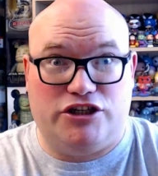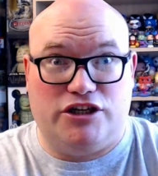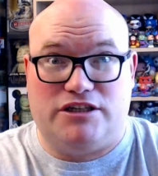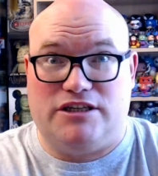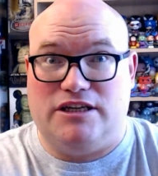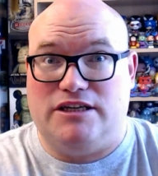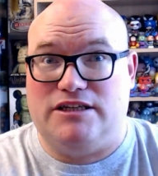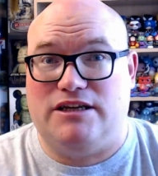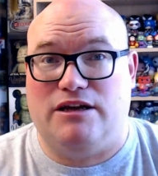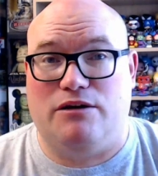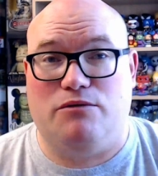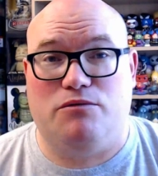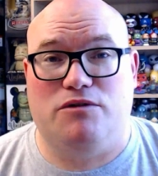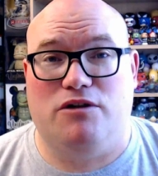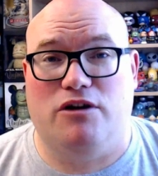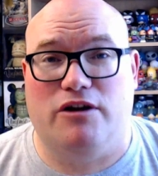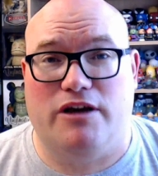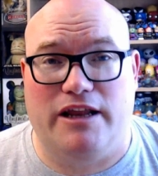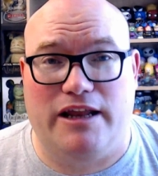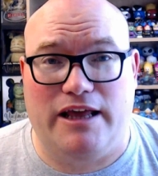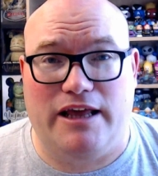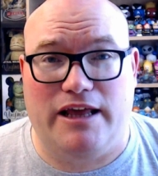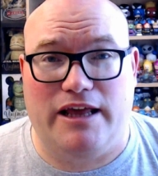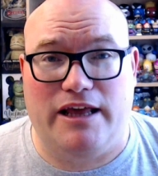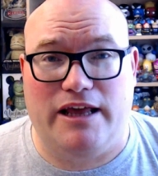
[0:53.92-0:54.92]
as I was looking
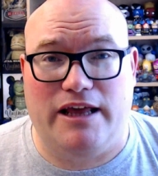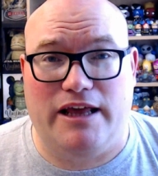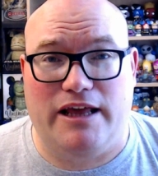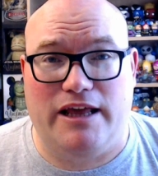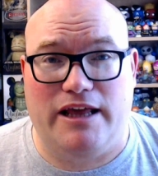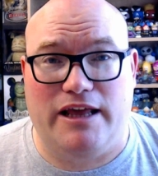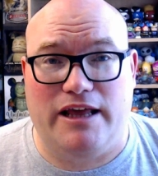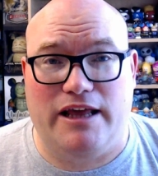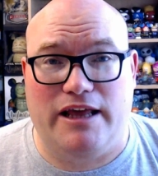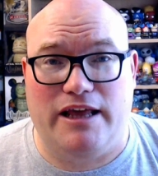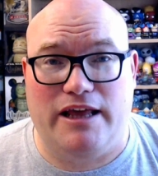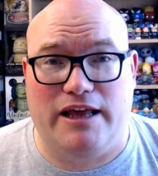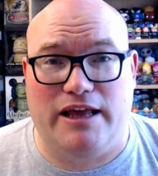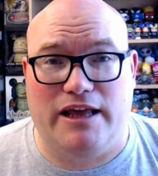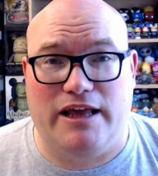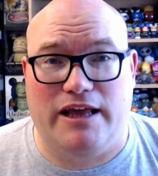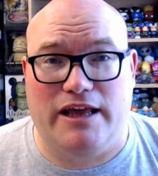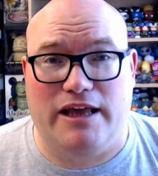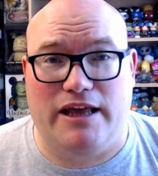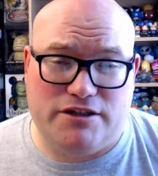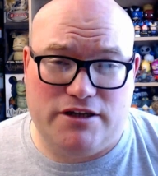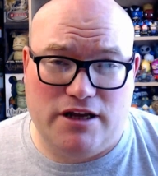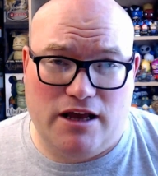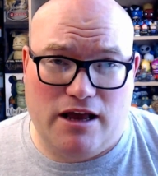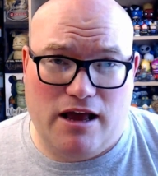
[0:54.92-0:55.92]
here now, they've
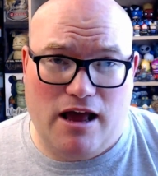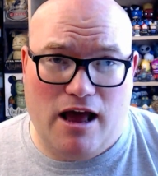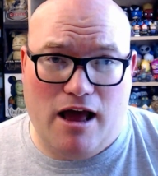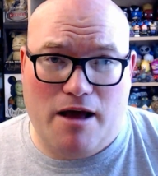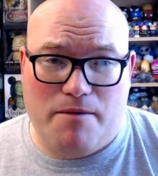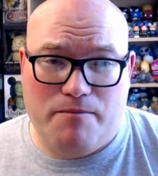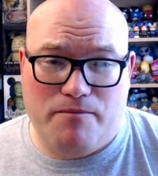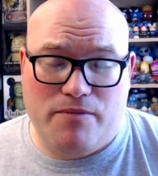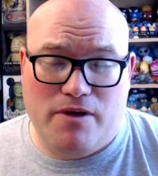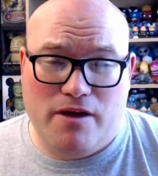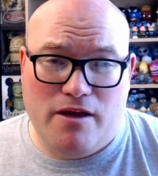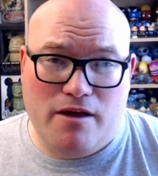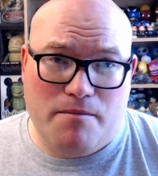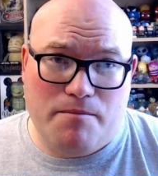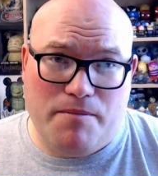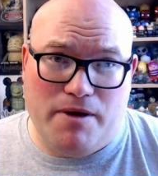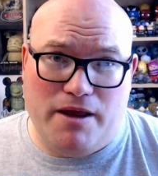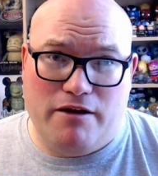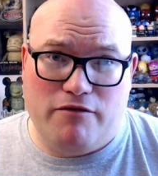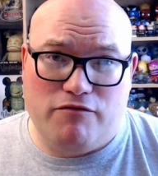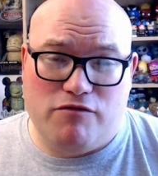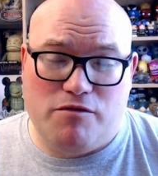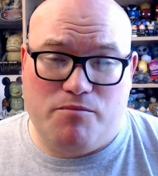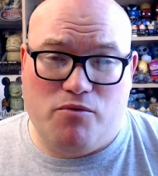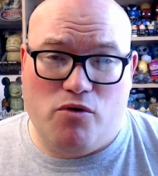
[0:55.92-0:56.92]
just um, been a
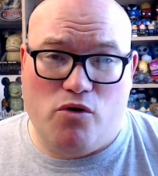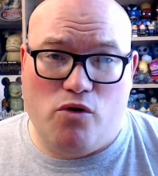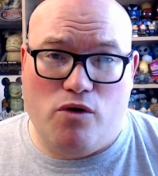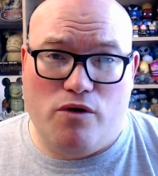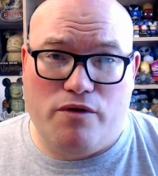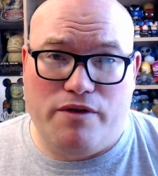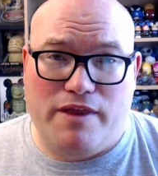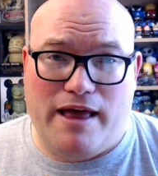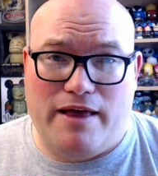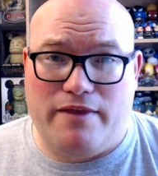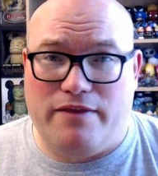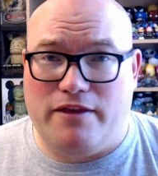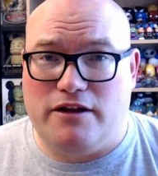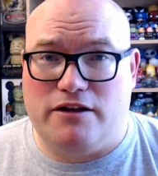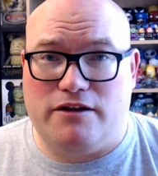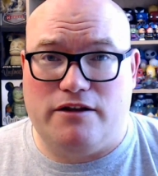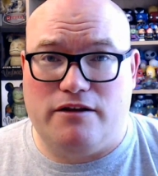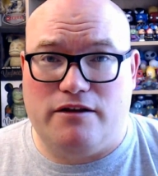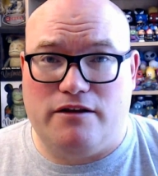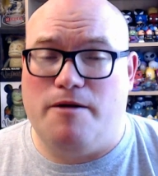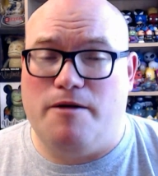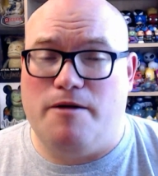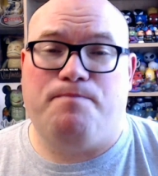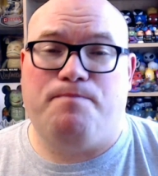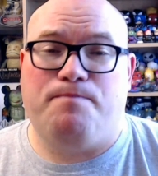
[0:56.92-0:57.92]
report that the, the,
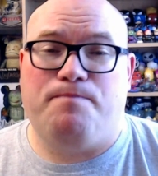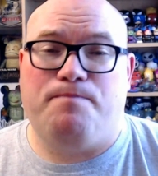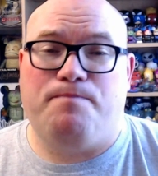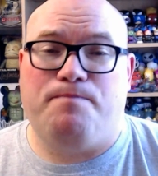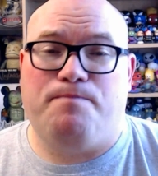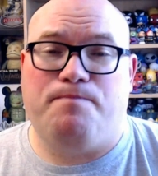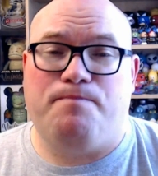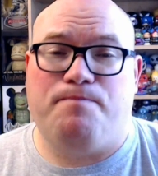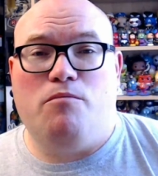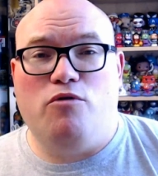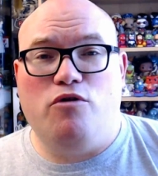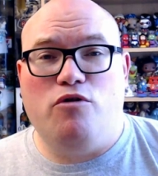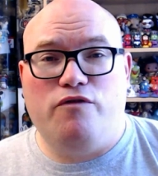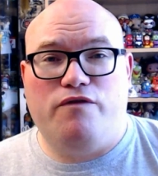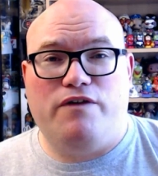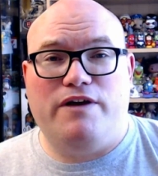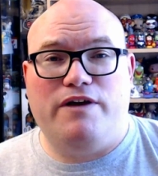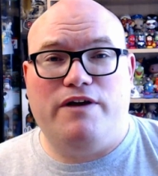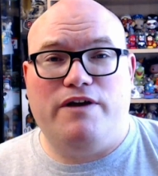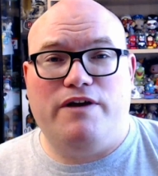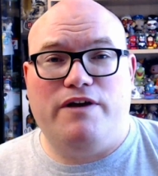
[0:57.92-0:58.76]
the movie in